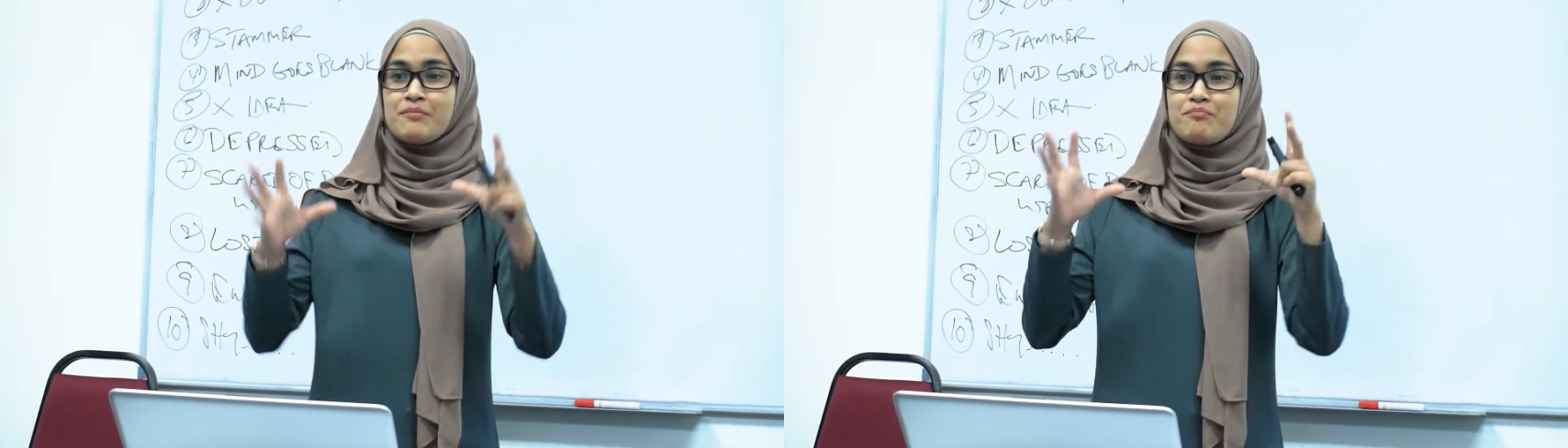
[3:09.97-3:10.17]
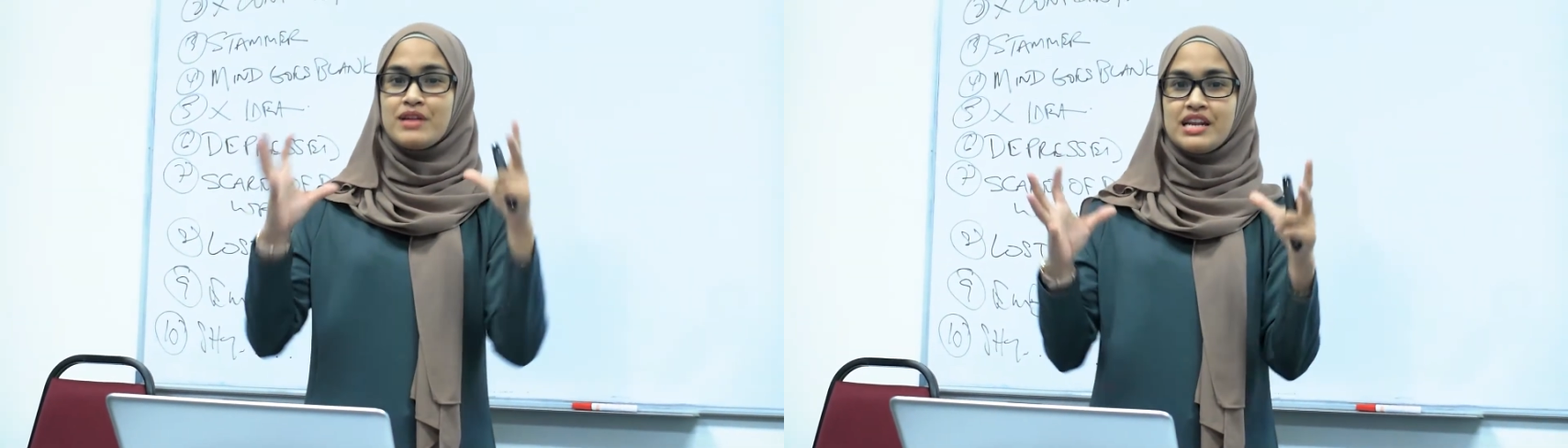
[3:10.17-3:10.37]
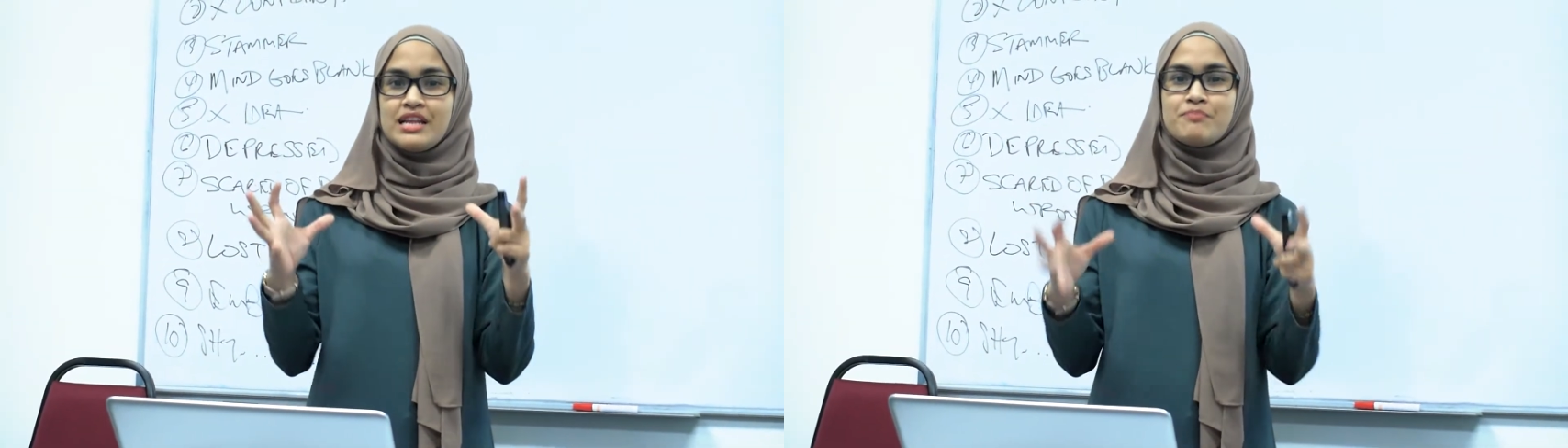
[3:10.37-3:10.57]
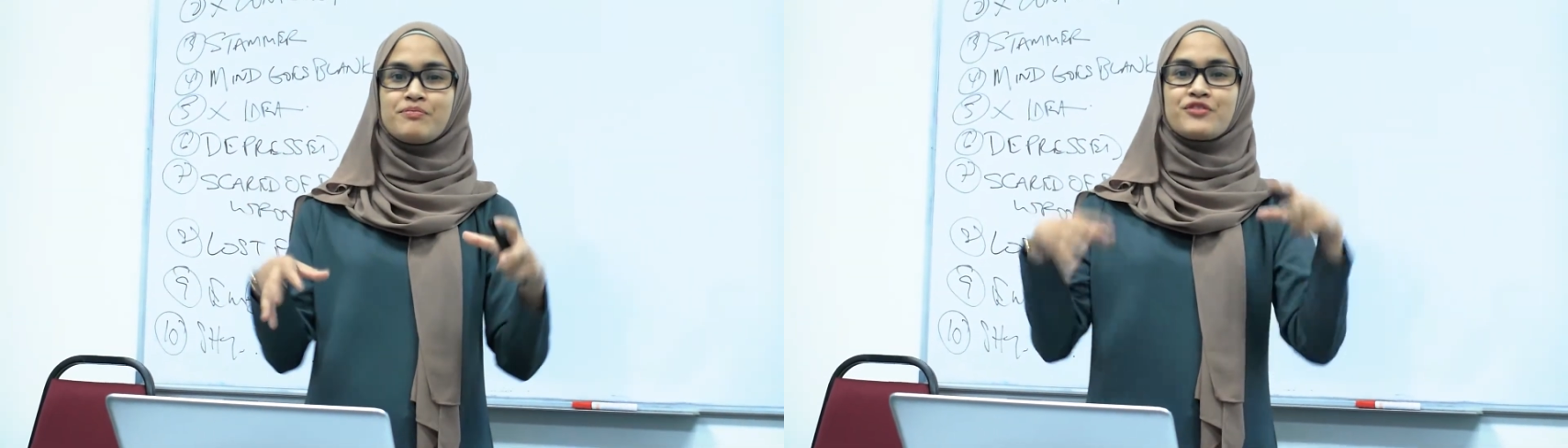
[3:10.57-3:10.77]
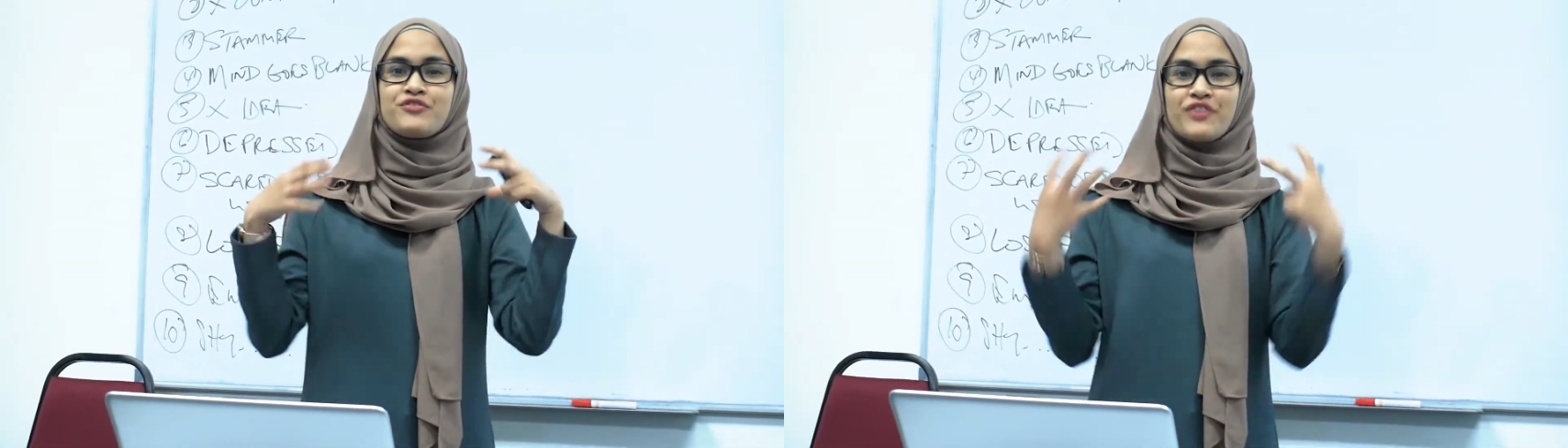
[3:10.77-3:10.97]
completely
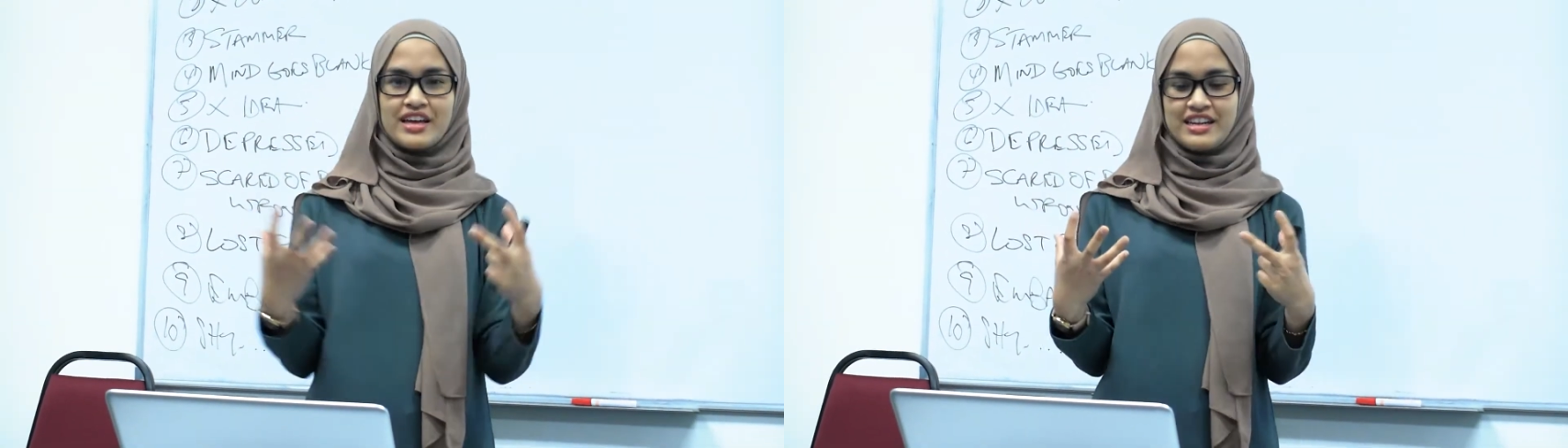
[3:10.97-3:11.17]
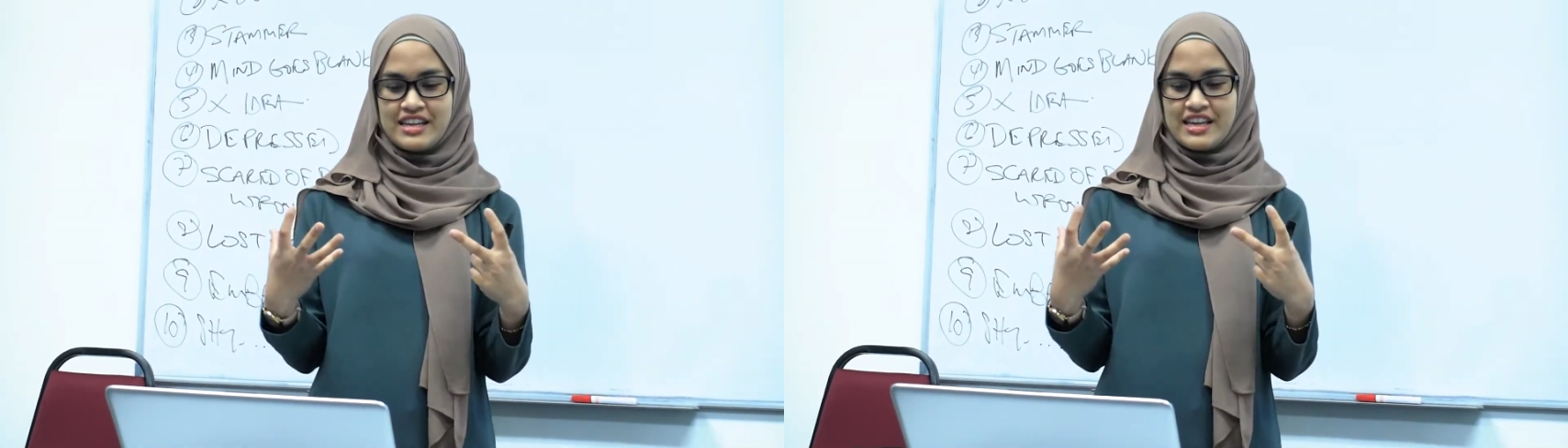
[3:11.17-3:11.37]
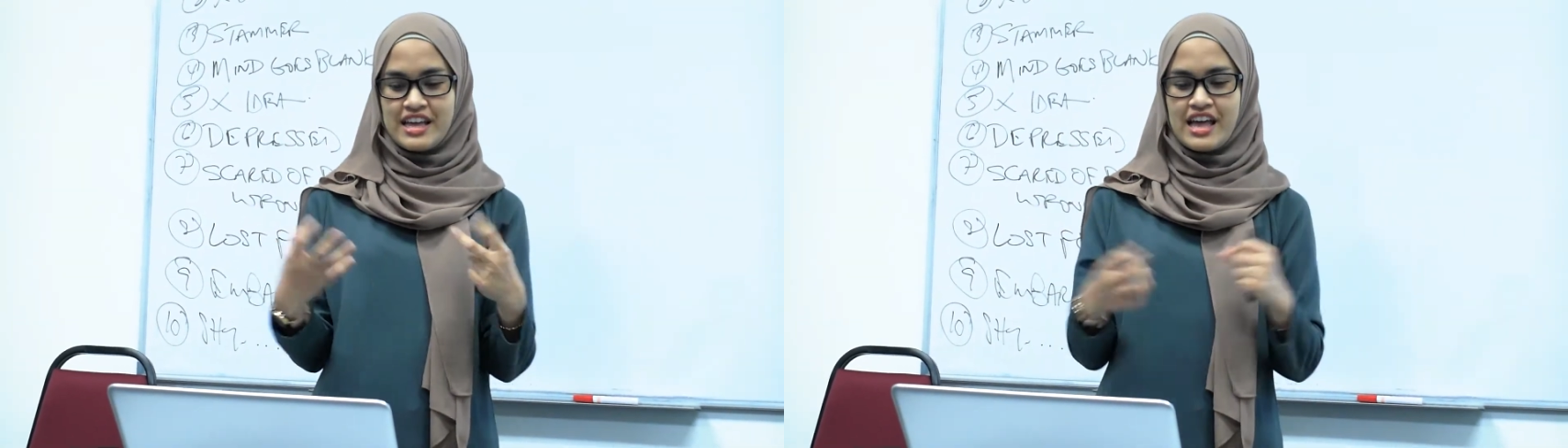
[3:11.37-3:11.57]
perfectly.